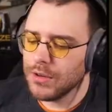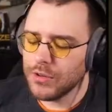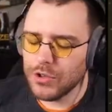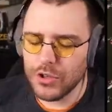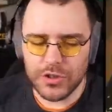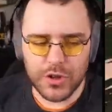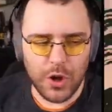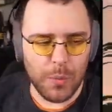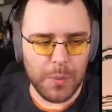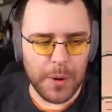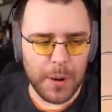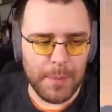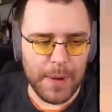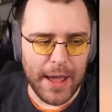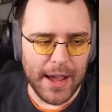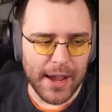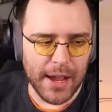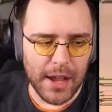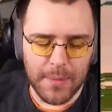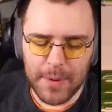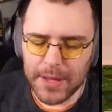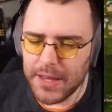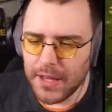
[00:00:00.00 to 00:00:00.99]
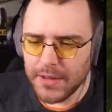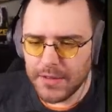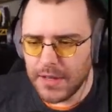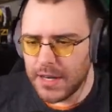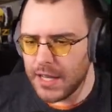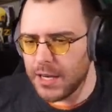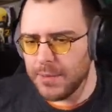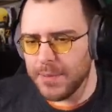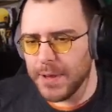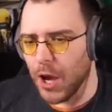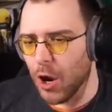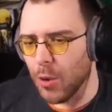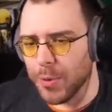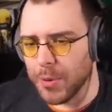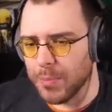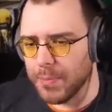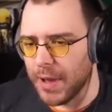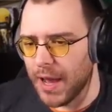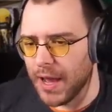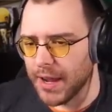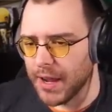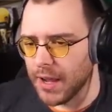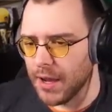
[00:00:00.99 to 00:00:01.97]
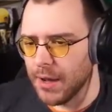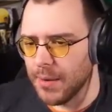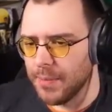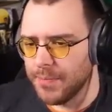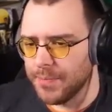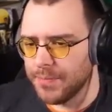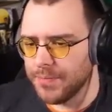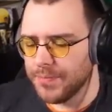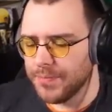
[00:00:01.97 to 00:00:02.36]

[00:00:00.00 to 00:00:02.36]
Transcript: Just open it back up. It doesn't need to be opened back up.